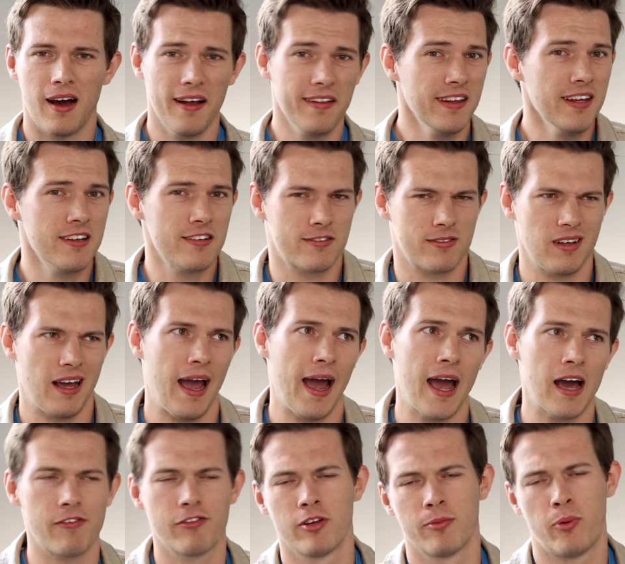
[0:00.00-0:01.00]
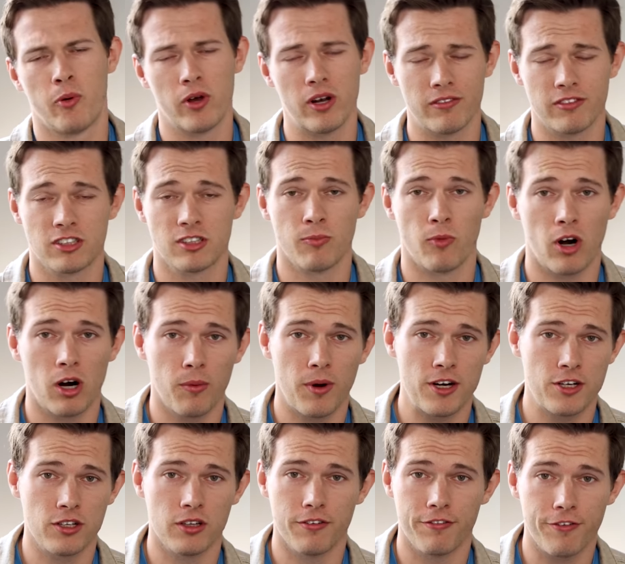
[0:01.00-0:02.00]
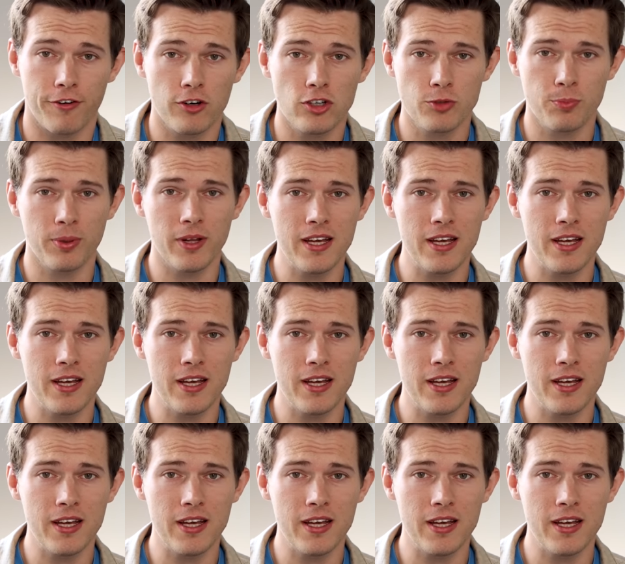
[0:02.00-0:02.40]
I think is half the point of a smartwatch in the first